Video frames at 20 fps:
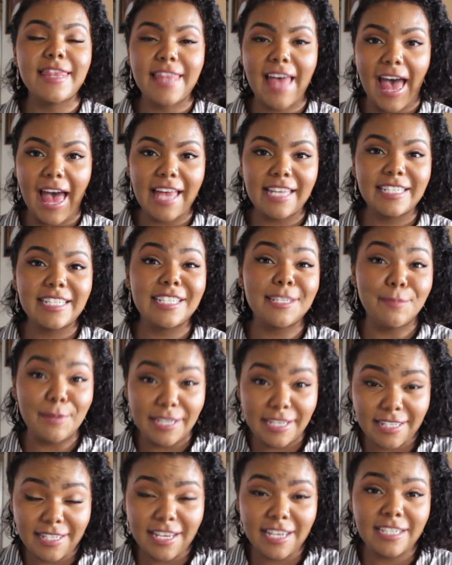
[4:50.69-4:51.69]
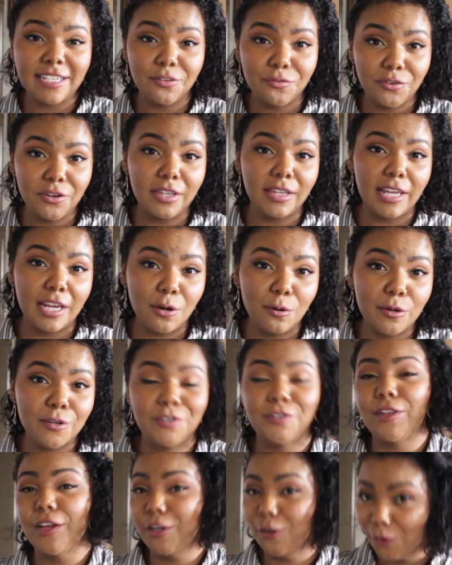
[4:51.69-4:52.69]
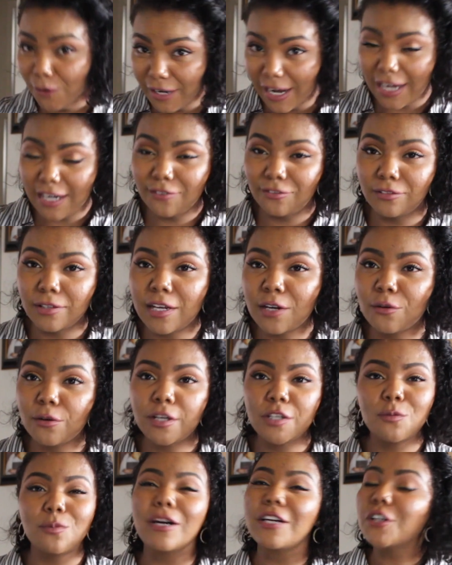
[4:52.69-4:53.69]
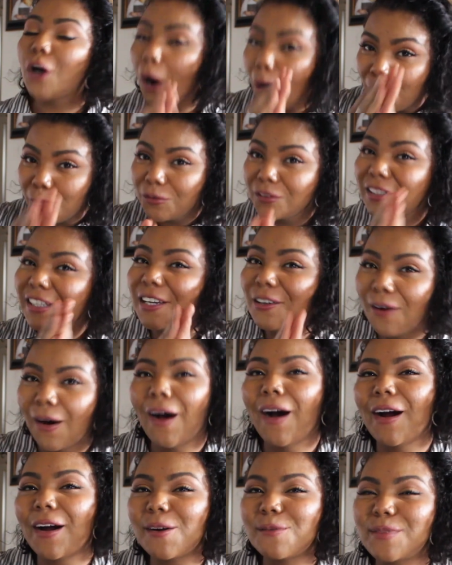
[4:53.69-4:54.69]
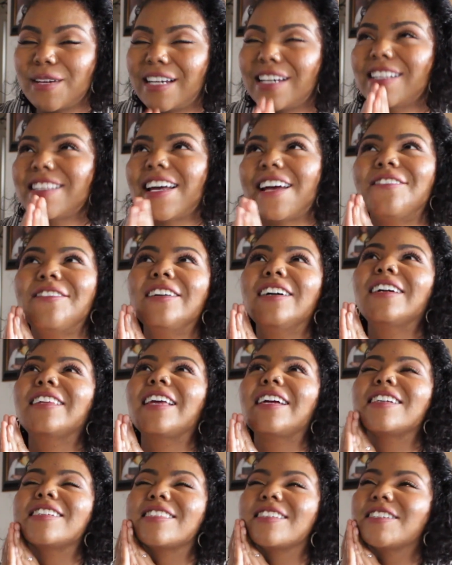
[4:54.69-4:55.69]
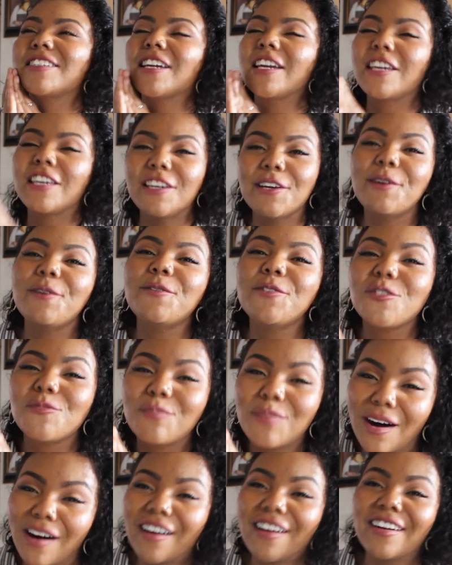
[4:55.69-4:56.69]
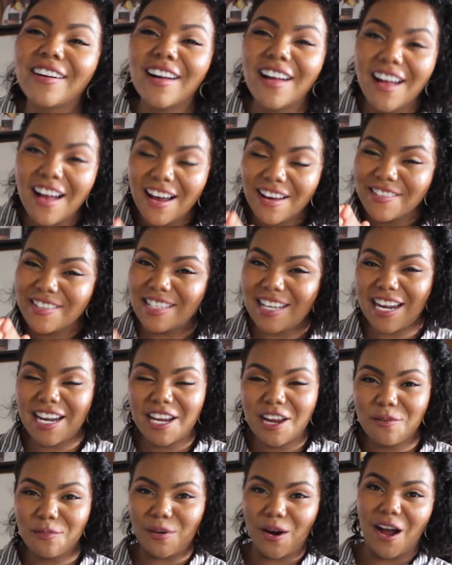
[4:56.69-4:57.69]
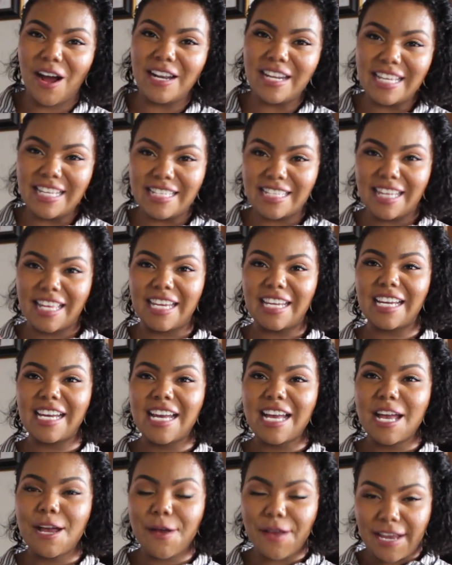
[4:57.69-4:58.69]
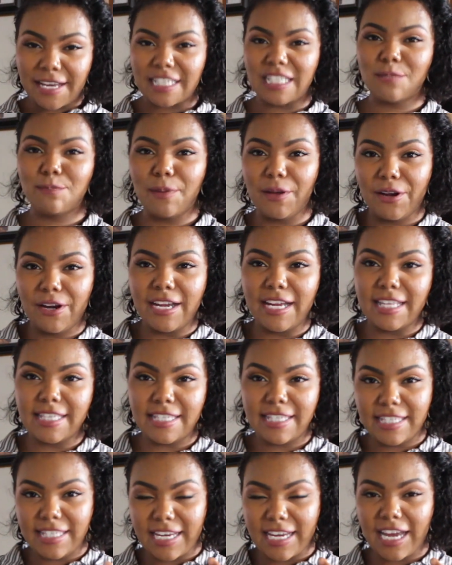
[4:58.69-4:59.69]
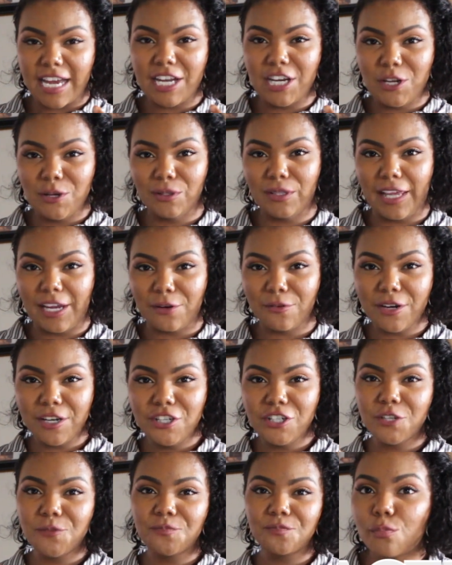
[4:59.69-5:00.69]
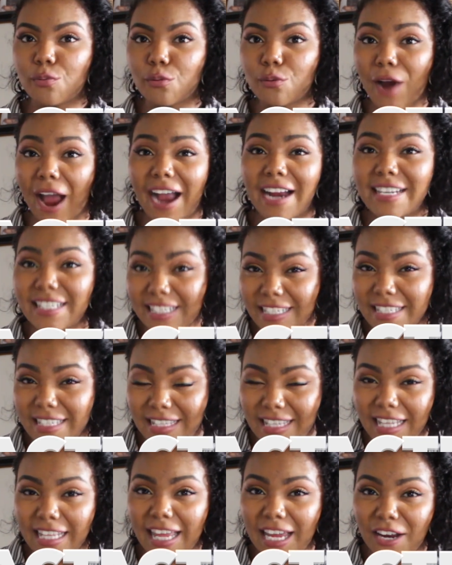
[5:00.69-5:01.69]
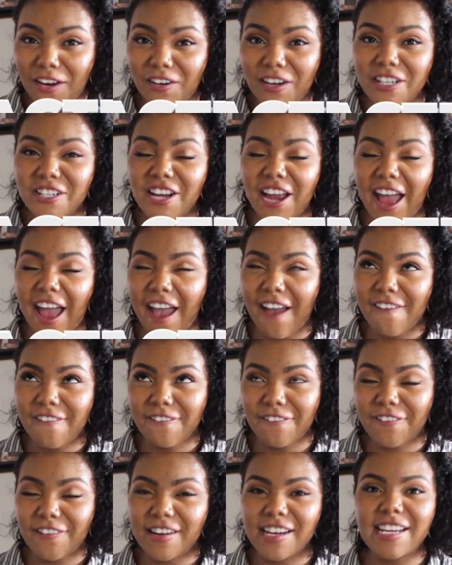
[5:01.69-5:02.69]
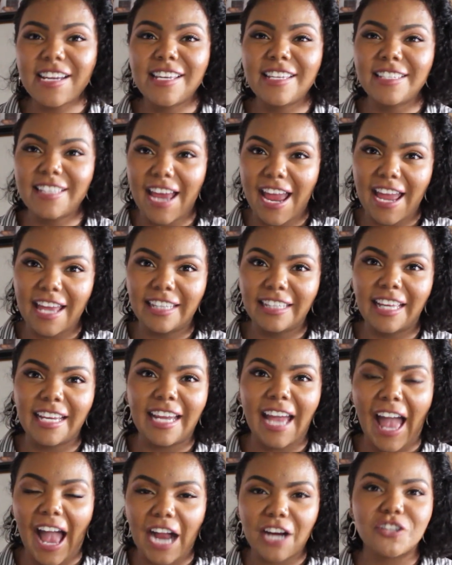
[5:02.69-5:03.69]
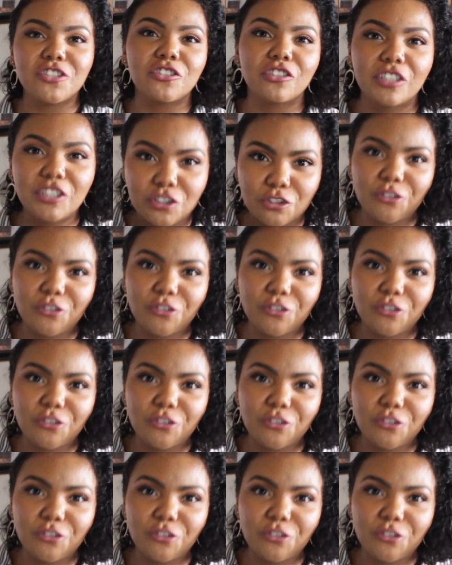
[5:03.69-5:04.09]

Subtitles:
that speaks a different language than your native language, which hopefully you are, because I feel like that is such a huge part of studying abroad, is like experiencing a new language, practice the language every day. Like, actually